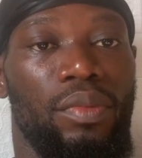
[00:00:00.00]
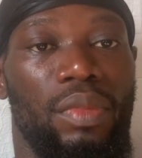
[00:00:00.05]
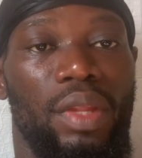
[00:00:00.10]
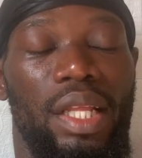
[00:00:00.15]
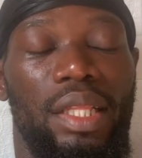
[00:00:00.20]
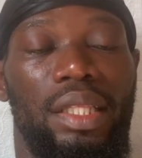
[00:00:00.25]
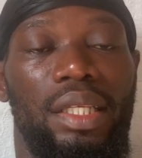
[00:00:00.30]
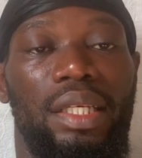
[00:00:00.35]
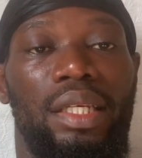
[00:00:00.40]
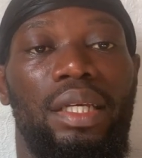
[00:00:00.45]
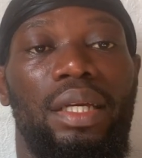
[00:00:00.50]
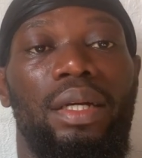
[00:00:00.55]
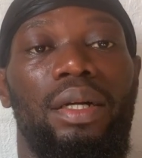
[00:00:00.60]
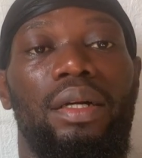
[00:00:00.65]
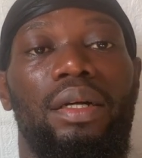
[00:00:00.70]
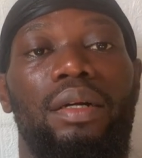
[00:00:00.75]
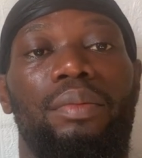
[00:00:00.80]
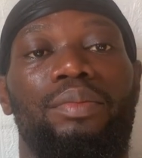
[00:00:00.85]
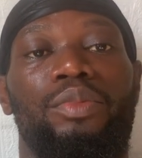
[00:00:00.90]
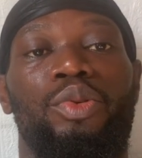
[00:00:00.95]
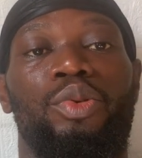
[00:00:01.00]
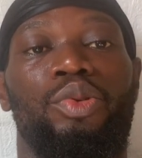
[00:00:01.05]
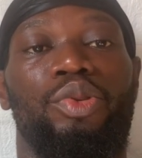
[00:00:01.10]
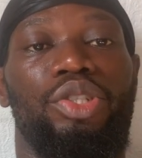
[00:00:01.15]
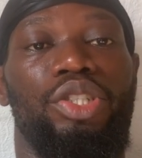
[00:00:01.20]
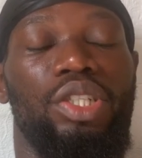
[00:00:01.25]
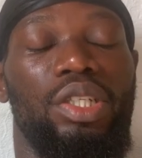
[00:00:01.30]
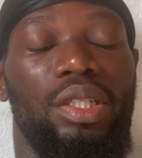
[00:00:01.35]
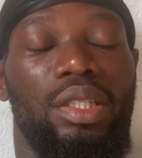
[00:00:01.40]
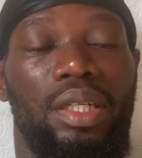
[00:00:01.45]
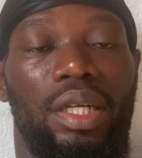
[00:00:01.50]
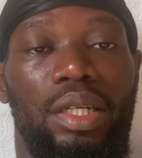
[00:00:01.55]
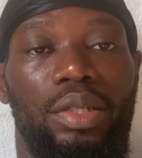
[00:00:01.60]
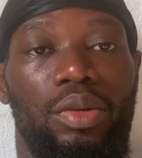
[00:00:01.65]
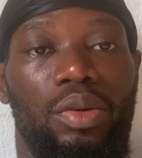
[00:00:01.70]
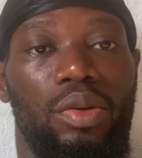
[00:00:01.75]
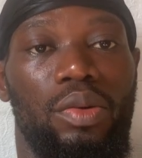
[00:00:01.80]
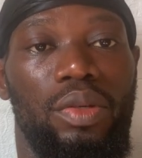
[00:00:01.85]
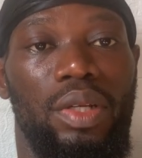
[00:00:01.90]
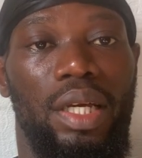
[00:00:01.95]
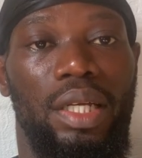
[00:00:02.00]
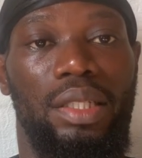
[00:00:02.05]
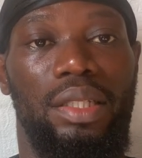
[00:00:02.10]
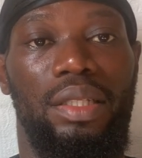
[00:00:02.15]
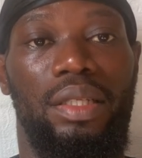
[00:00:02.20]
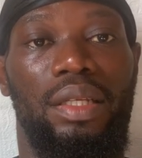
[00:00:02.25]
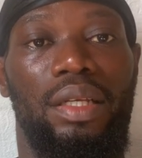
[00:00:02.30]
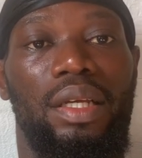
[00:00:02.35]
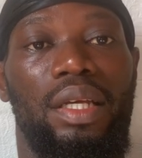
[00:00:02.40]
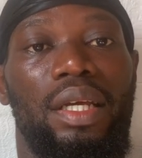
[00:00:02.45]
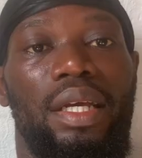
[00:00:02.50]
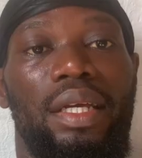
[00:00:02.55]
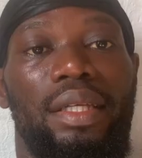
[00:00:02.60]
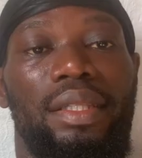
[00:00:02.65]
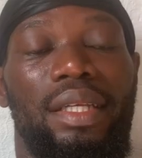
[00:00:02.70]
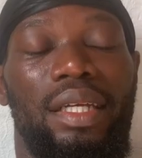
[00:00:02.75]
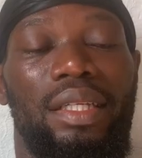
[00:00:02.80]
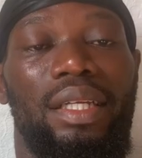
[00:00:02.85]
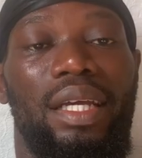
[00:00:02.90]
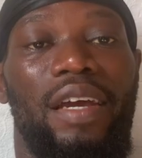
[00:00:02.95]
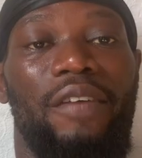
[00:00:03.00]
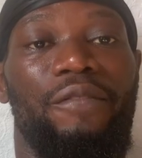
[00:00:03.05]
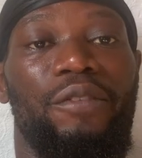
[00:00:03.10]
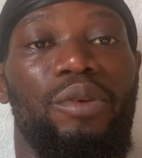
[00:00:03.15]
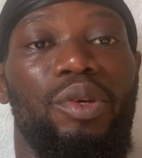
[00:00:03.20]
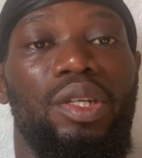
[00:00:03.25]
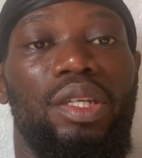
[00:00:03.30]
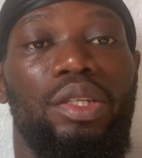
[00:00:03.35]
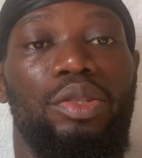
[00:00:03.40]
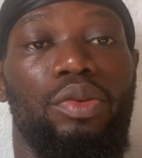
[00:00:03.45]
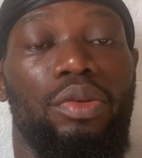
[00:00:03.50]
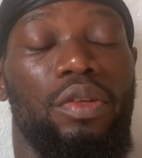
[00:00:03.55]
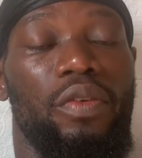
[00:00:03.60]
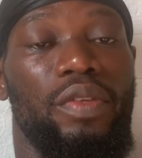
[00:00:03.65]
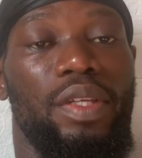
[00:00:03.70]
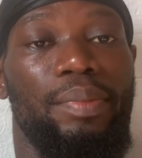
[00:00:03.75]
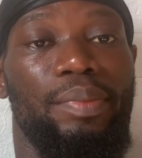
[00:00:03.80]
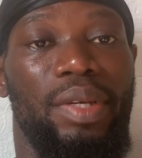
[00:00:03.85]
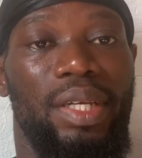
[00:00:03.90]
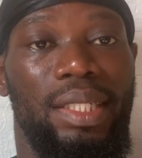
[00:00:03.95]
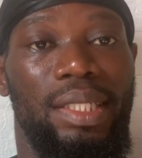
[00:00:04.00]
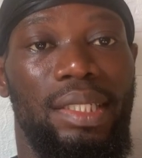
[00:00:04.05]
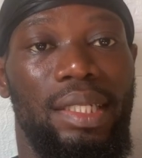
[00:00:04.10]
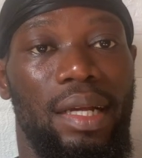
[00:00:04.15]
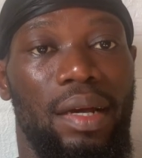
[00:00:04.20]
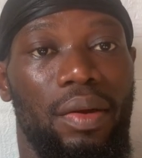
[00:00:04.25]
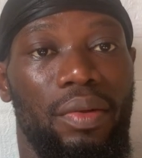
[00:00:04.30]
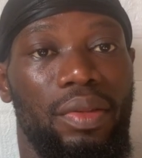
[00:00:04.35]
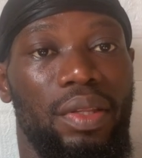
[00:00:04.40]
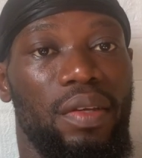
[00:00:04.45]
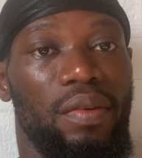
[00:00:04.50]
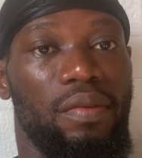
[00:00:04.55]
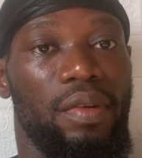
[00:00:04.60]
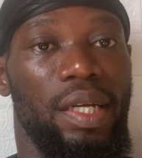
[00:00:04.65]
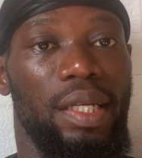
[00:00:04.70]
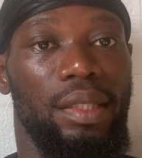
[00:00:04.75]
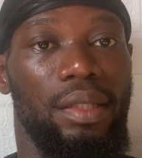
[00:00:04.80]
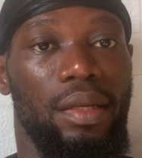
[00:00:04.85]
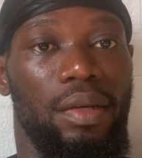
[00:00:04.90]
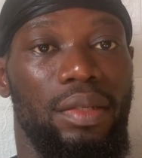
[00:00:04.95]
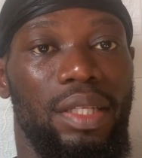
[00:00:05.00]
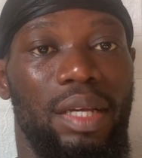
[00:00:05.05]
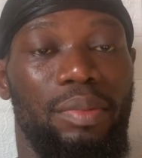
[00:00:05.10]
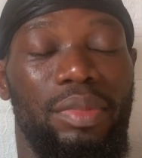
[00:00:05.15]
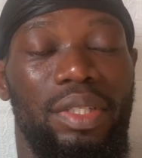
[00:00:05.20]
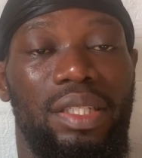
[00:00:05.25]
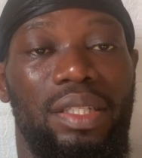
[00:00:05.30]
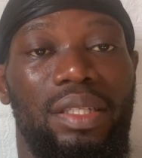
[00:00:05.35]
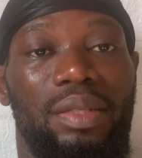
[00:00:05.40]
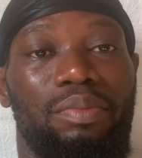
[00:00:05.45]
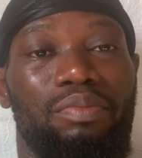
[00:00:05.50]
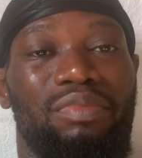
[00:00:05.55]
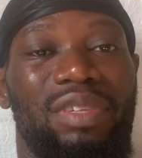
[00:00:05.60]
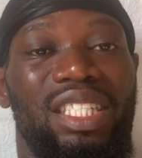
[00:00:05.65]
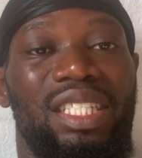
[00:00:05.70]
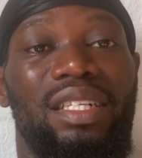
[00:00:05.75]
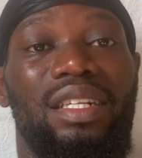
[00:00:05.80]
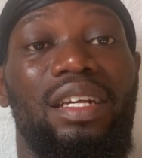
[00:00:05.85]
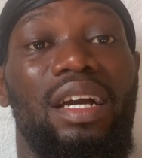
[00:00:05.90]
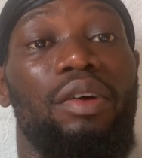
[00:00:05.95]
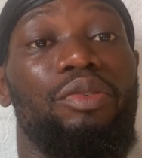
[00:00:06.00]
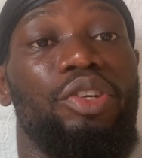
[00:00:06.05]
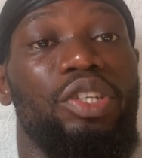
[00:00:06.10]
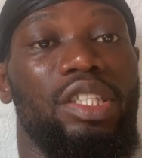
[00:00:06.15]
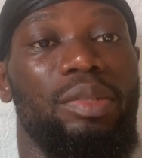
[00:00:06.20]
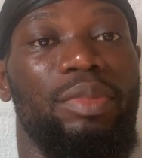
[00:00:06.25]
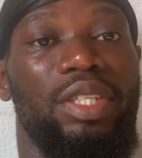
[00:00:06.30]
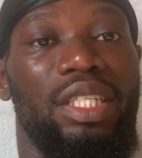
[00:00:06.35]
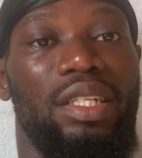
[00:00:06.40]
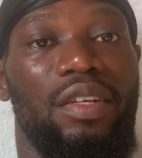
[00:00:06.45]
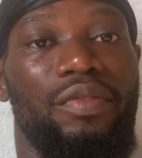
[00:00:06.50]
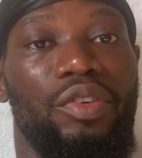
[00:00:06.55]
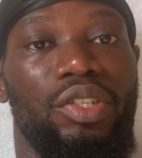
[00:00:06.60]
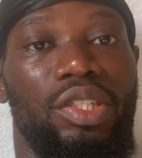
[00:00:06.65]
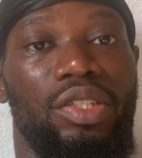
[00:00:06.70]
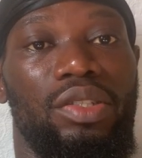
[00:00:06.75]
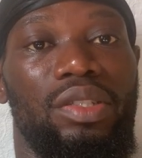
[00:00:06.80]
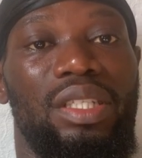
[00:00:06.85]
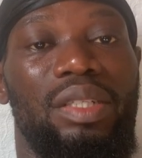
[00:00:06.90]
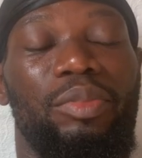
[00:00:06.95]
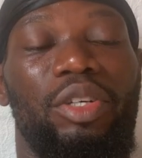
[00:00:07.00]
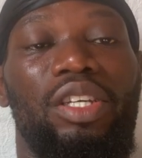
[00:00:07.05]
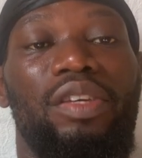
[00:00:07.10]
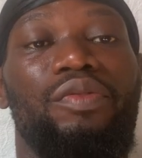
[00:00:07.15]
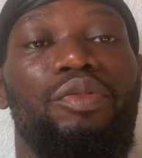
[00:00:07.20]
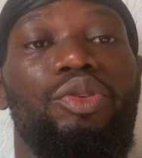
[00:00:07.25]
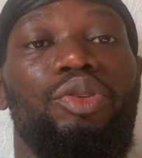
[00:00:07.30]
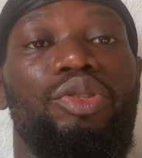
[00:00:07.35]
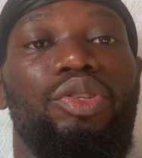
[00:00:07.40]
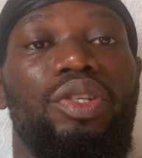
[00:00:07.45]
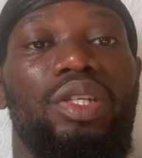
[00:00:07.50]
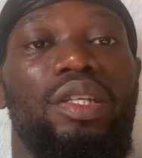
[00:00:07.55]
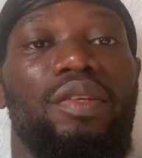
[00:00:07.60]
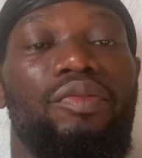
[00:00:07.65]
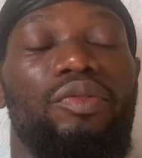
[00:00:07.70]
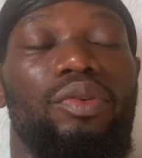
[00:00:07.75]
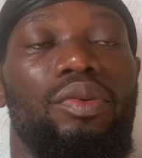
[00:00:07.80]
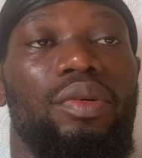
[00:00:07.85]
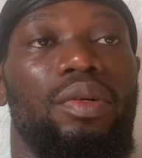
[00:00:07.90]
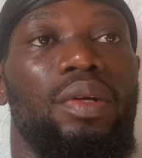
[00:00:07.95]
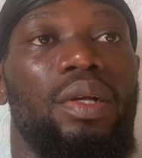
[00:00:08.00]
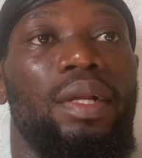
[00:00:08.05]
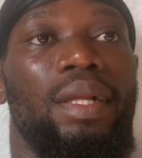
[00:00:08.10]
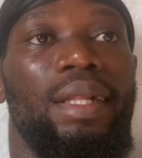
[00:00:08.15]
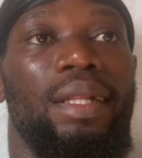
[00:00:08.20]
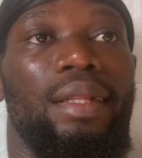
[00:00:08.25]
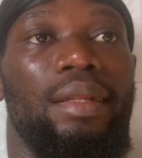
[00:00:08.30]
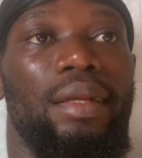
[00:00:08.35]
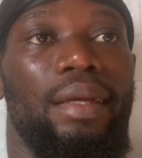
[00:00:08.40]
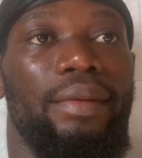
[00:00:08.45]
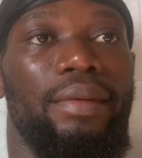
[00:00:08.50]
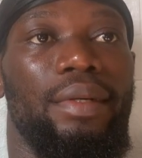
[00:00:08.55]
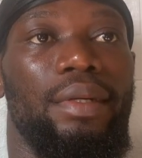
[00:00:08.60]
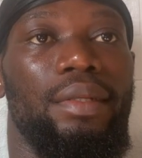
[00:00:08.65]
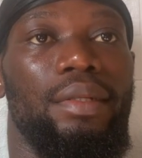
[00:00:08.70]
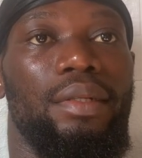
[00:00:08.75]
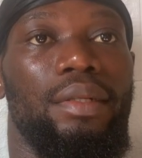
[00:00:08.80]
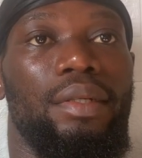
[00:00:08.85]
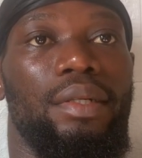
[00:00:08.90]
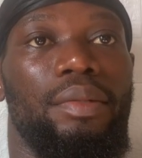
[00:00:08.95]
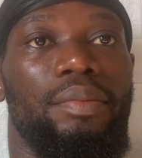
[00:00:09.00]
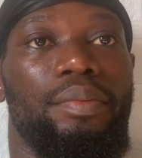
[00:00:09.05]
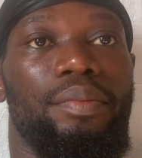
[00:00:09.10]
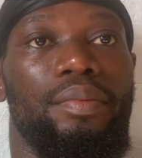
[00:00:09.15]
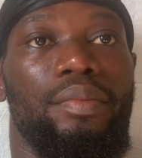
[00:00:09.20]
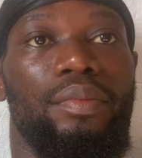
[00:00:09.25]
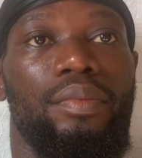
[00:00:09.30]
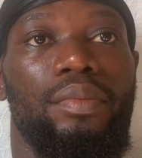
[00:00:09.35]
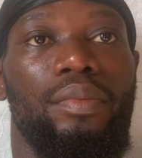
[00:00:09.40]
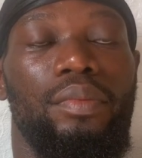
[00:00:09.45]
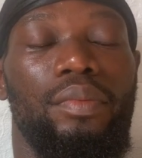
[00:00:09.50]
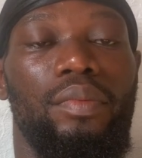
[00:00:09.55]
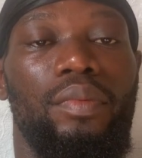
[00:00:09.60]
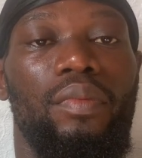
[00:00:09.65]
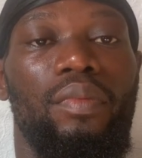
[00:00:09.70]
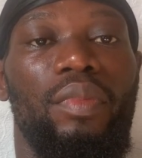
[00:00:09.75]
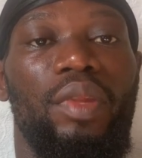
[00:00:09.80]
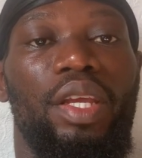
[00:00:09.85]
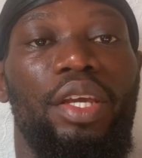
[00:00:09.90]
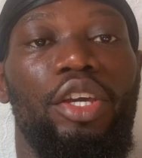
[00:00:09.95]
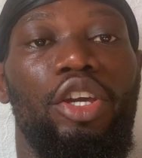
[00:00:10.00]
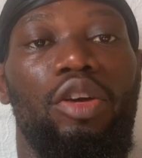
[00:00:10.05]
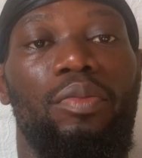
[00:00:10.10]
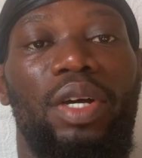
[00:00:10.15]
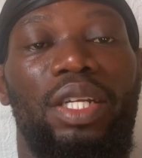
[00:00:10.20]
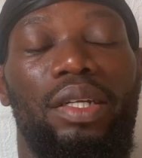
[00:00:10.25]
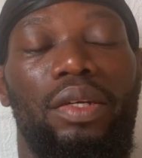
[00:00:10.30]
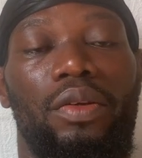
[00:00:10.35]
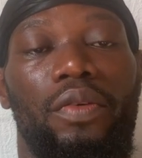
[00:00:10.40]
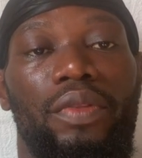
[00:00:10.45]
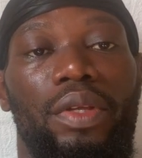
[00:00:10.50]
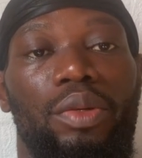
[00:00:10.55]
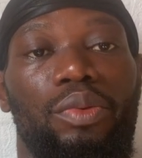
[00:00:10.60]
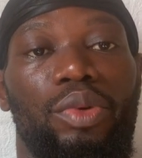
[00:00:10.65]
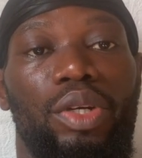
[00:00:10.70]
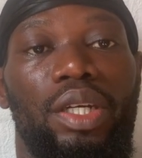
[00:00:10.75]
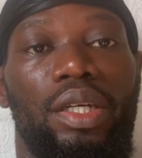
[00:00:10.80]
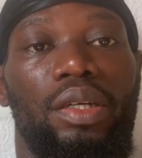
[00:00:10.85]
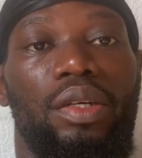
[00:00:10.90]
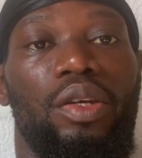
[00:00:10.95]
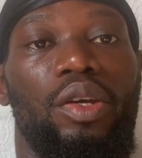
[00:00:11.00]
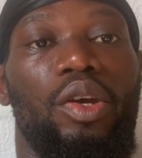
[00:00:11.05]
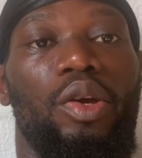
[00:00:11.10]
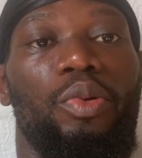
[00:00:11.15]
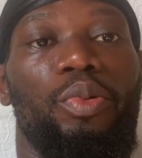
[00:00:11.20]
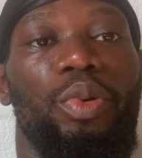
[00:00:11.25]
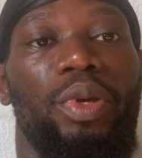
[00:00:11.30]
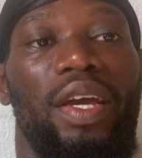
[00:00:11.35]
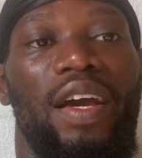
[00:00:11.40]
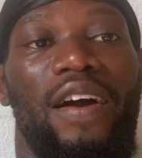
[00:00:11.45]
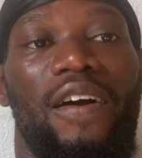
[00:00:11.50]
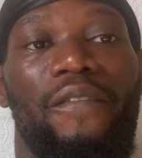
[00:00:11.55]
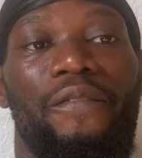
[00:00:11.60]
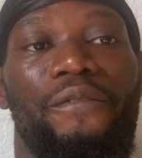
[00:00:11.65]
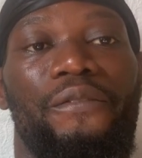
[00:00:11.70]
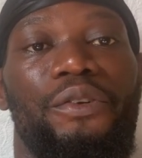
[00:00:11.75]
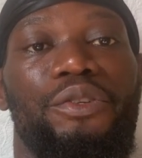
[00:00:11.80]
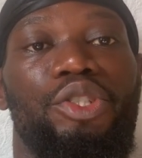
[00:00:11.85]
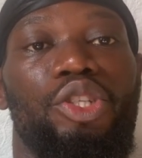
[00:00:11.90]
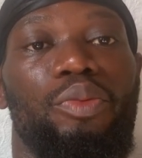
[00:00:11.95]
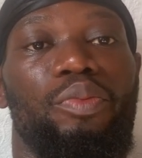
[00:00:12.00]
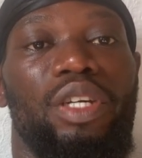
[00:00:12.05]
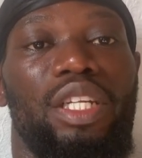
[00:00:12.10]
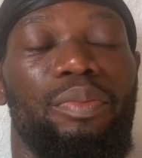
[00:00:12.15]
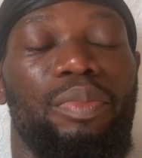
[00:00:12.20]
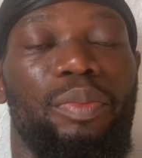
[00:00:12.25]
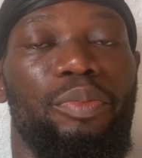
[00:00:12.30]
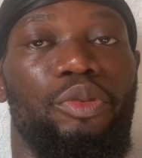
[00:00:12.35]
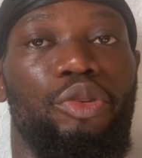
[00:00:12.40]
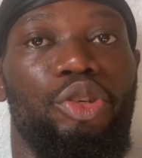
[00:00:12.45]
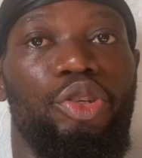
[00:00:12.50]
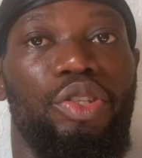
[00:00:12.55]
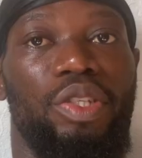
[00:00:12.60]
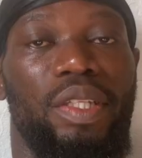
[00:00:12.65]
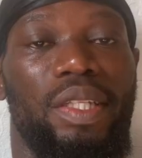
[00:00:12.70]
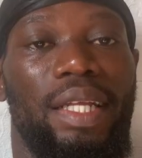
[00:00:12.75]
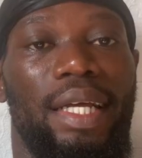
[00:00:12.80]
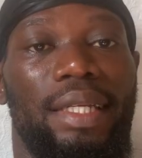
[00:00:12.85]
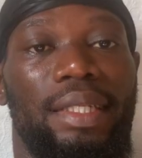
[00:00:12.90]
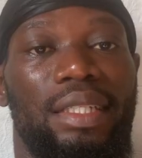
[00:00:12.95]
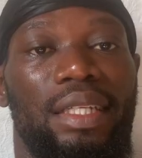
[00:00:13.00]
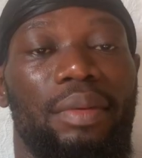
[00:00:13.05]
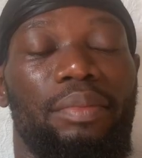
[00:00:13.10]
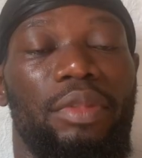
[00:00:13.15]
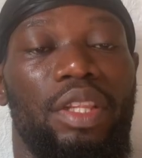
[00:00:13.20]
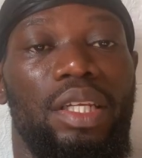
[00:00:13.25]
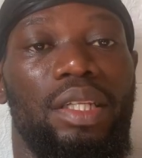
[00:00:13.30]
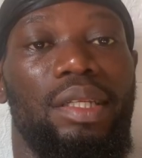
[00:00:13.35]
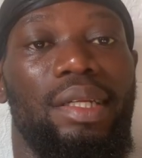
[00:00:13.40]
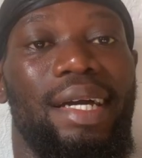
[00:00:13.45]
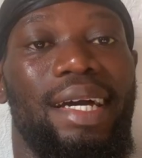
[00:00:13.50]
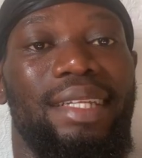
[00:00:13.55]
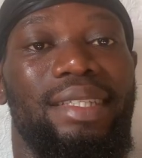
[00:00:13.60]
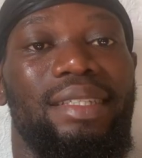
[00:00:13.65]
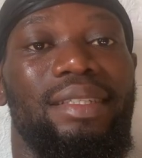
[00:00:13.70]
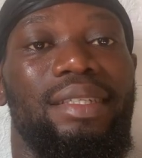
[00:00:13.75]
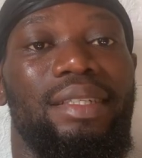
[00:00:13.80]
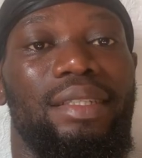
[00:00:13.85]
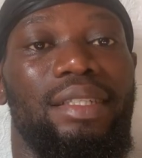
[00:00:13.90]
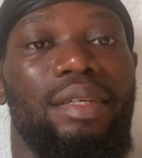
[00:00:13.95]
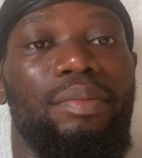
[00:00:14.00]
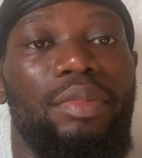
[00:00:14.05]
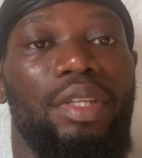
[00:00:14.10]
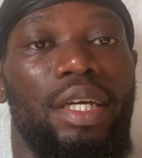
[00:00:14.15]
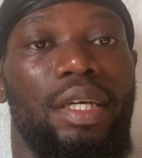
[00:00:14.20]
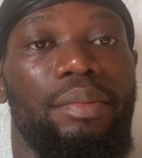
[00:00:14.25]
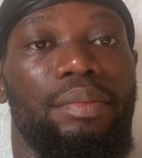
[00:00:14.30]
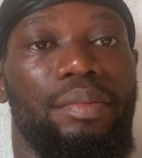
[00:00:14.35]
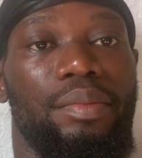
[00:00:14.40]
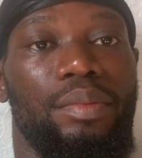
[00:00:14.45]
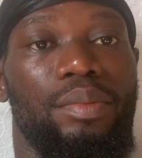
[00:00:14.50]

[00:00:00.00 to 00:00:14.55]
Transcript: the Google Sheets, and all that, then I feel it's one of the best out there right now. That means basically, I'll just basically continue. But if you don't use it for like an e-commerce kind of thing where you have so many people using that same thing at the same time,